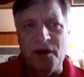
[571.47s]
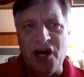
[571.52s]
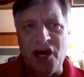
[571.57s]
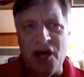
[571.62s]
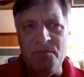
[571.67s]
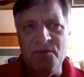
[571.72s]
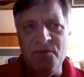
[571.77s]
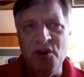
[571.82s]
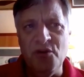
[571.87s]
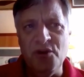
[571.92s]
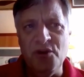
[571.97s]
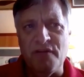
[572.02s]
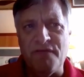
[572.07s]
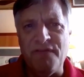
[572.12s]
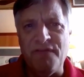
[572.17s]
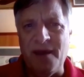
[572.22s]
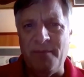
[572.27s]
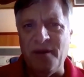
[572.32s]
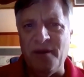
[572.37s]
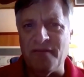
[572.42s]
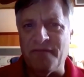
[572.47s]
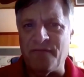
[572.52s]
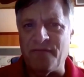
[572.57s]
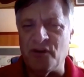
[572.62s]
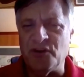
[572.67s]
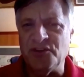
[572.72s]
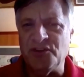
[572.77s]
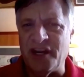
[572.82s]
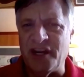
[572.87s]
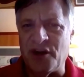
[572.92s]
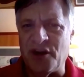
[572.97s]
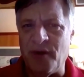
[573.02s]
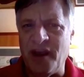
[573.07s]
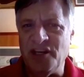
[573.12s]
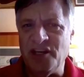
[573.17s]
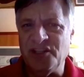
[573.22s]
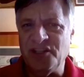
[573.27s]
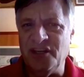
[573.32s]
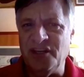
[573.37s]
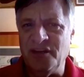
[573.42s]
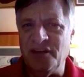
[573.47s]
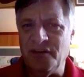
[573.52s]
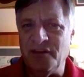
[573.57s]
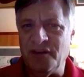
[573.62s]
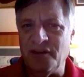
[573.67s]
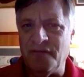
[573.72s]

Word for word: um, you and your family the first generation